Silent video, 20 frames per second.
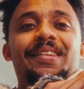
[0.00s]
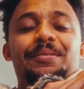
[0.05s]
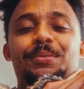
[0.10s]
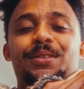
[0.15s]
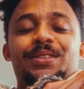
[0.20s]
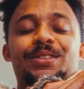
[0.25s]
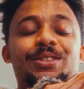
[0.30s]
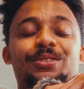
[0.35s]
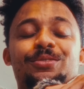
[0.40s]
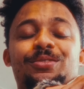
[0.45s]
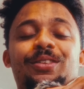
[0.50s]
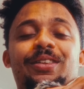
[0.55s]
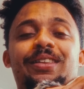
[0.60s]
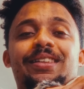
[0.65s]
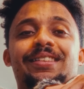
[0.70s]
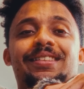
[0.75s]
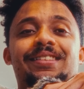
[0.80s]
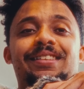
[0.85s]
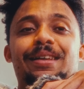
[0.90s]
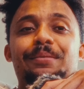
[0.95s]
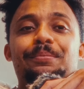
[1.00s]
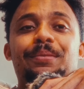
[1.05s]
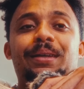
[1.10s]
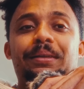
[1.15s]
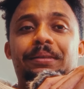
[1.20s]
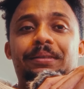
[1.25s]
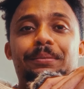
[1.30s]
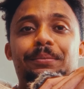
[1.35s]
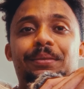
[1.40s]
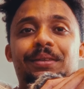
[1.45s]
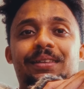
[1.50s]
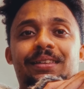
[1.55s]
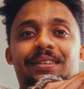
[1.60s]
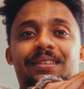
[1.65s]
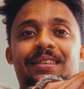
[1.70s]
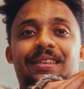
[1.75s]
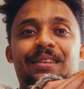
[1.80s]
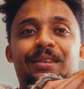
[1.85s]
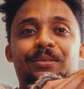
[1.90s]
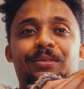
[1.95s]
It's just right slap bang in the middle of
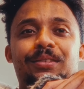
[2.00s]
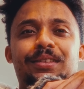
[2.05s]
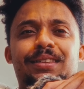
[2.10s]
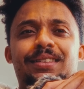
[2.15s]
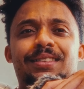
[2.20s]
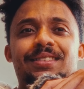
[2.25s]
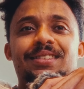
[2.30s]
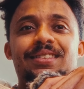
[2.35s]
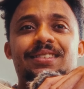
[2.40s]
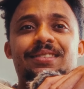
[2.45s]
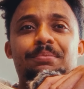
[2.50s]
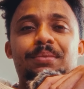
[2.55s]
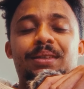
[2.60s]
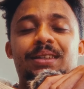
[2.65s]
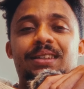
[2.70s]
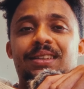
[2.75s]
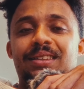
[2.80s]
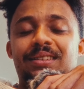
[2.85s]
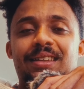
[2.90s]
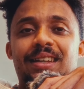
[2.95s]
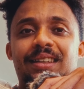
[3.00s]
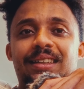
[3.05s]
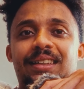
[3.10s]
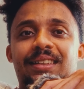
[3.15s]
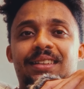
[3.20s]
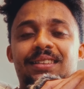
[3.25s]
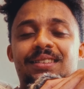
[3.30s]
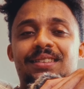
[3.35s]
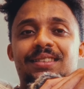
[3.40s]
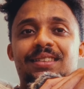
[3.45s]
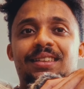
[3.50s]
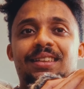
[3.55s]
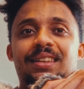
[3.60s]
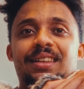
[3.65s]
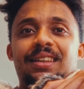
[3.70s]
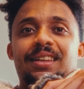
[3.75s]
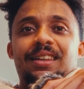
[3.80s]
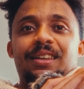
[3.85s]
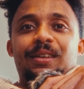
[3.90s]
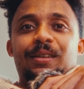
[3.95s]
town, and it's been there decades.
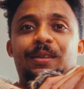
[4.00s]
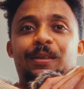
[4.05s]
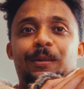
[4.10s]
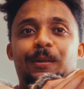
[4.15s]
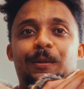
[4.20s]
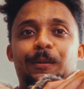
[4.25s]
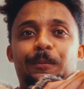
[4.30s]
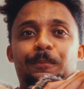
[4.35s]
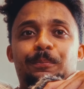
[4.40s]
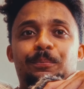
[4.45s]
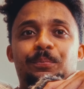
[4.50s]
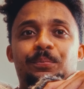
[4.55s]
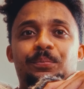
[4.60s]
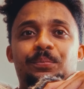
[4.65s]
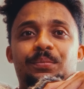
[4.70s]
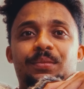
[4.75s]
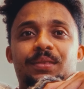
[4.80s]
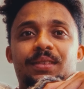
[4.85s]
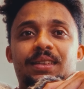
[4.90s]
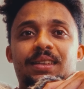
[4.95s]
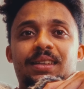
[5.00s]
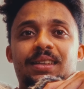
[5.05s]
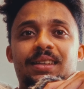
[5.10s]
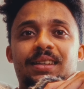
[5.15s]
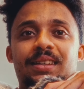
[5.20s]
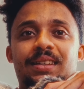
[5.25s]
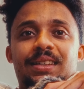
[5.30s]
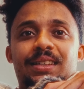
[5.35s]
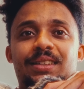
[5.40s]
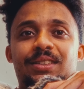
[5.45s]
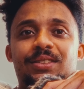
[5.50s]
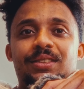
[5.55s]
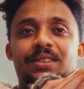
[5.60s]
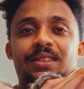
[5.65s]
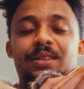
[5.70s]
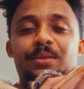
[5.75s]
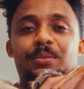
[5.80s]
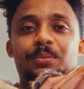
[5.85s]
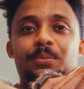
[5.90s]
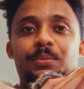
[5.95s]
Just
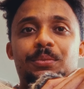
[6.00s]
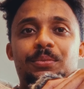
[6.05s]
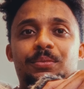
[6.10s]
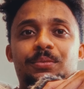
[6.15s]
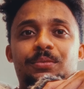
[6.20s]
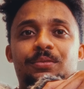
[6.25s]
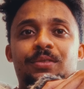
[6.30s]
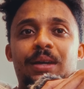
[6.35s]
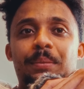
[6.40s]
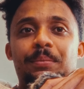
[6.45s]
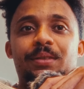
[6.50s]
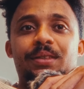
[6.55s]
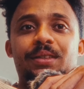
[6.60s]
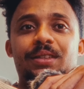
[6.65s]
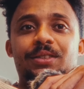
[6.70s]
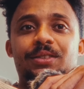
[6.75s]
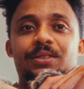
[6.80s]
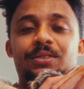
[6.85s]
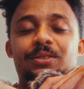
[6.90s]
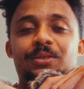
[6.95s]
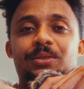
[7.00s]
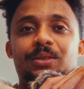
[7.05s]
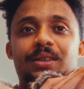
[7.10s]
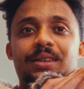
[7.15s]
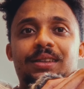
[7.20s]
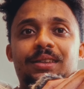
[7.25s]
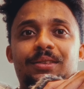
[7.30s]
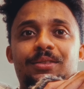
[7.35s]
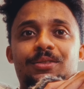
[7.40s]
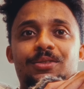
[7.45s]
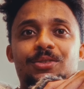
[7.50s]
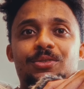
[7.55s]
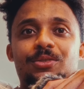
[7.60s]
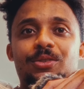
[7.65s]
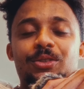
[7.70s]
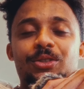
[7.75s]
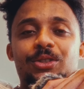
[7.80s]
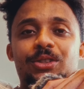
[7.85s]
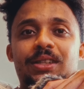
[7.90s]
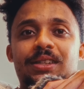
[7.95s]
that repetition, you get the
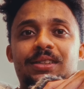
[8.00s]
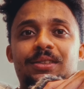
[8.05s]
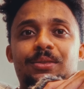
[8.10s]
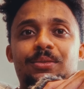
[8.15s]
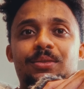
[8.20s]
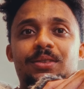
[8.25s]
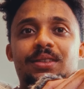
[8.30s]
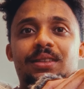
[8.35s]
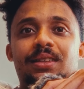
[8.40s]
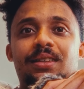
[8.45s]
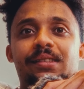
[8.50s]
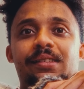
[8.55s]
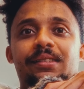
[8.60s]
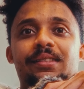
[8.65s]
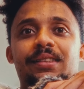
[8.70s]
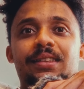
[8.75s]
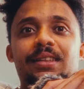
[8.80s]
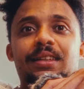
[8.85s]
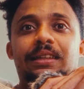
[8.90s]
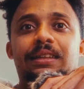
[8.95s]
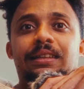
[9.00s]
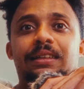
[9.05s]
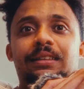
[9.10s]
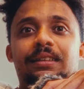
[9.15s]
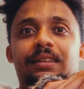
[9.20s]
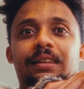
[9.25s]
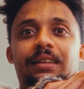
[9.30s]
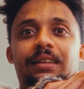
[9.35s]
strong shadows and lines in there.